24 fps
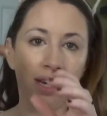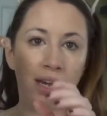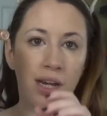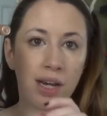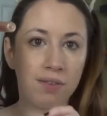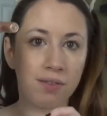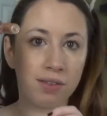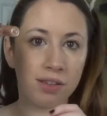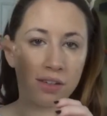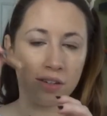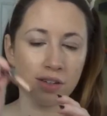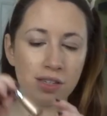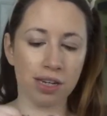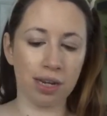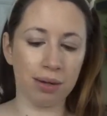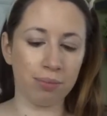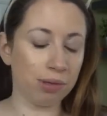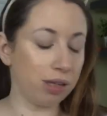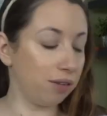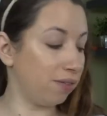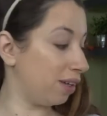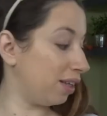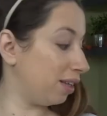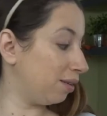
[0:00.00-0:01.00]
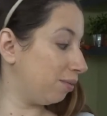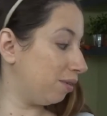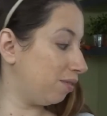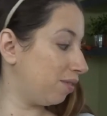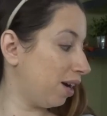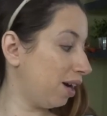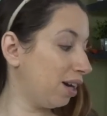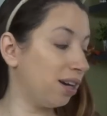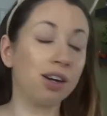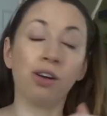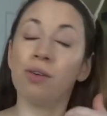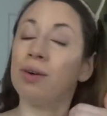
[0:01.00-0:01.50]
I have a little sample of it. We've
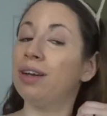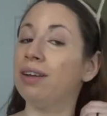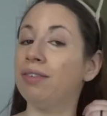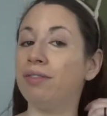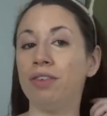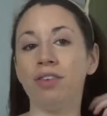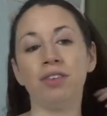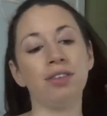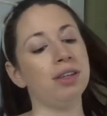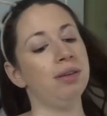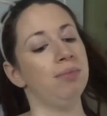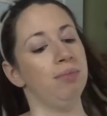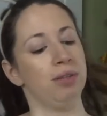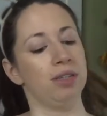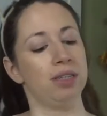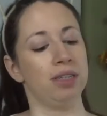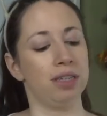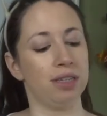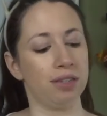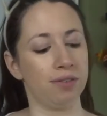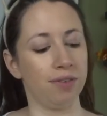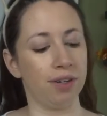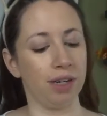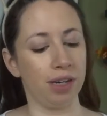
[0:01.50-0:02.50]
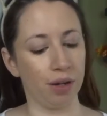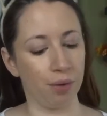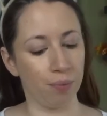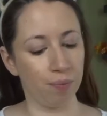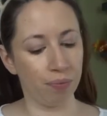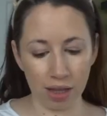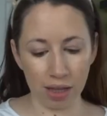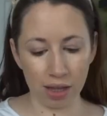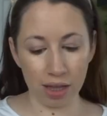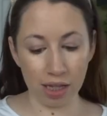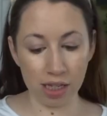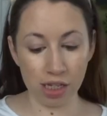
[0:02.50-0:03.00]
gotten quite a few samples in this video.
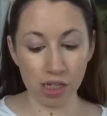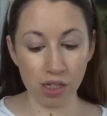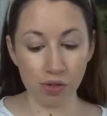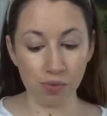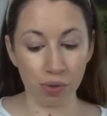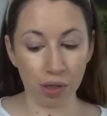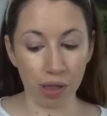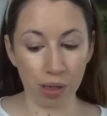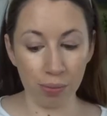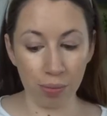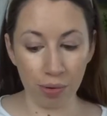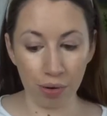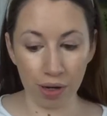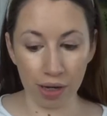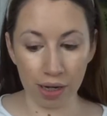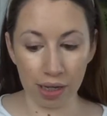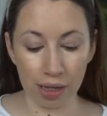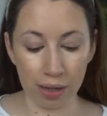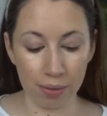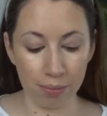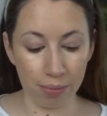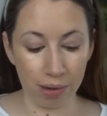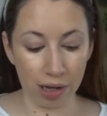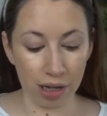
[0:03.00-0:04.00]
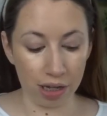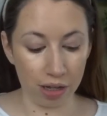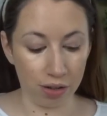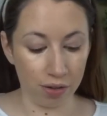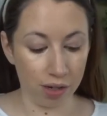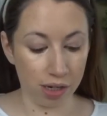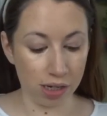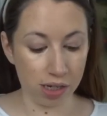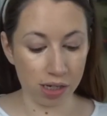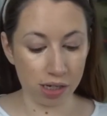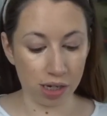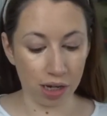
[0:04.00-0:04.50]
This is really pretty, but you
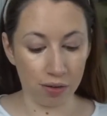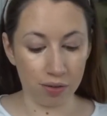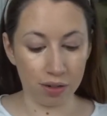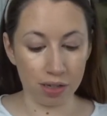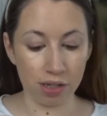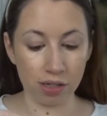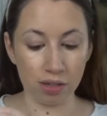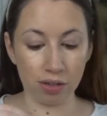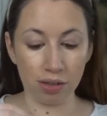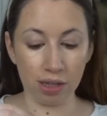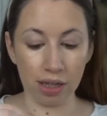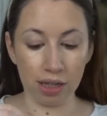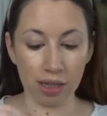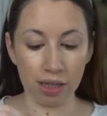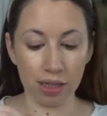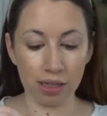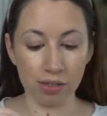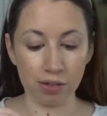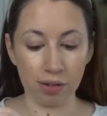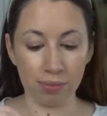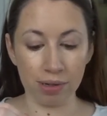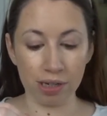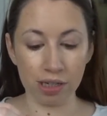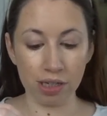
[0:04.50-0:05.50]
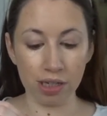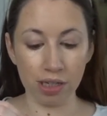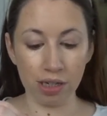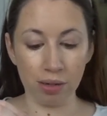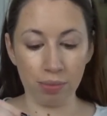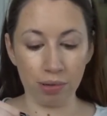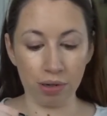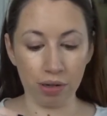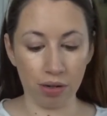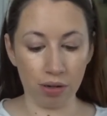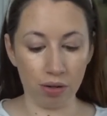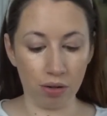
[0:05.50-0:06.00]
need to go in so lightly. So I'm actually gonna
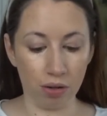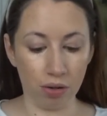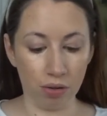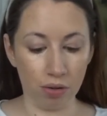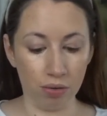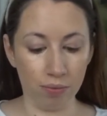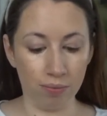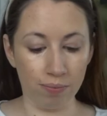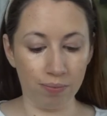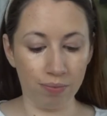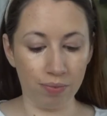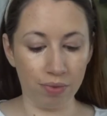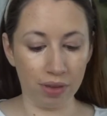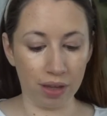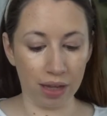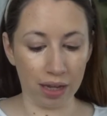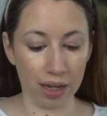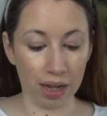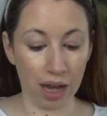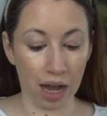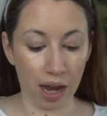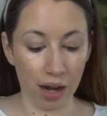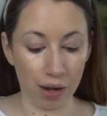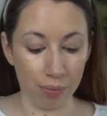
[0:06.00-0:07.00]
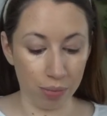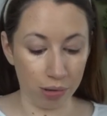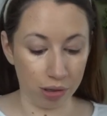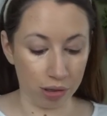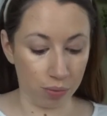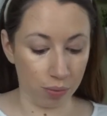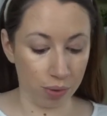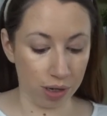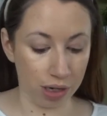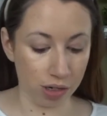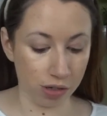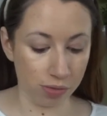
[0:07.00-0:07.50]
put, it, oh, like I put
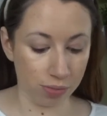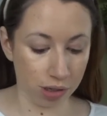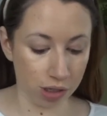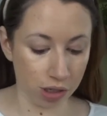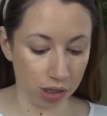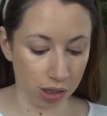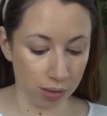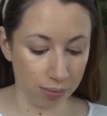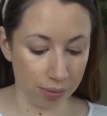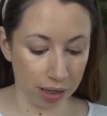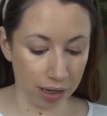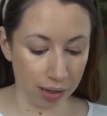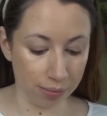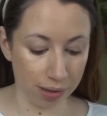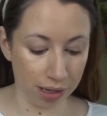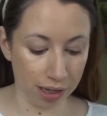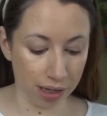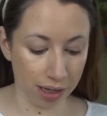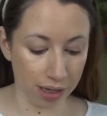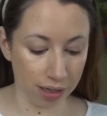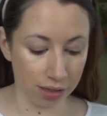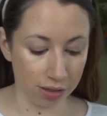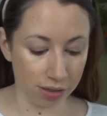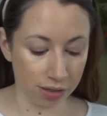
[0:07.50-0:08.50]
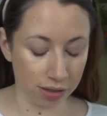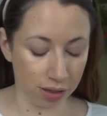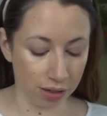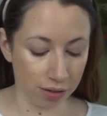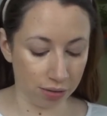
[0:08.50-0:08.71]
way too much on the back of my hand, so